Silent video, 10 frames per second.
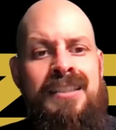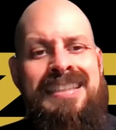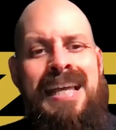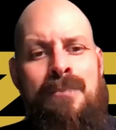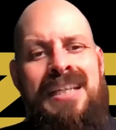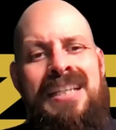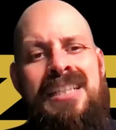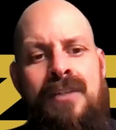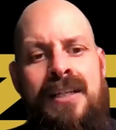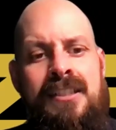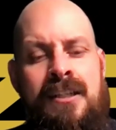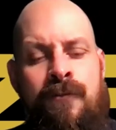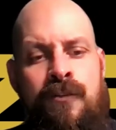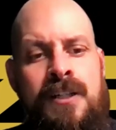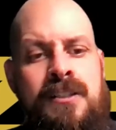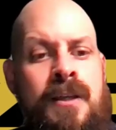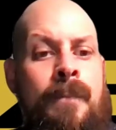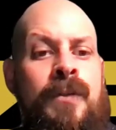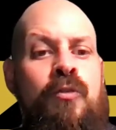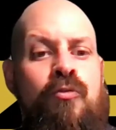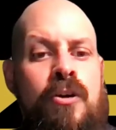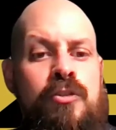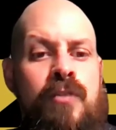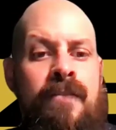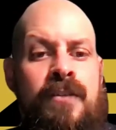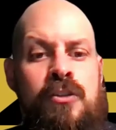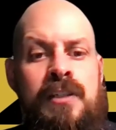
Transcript: Let me explain the difference. Gross revenue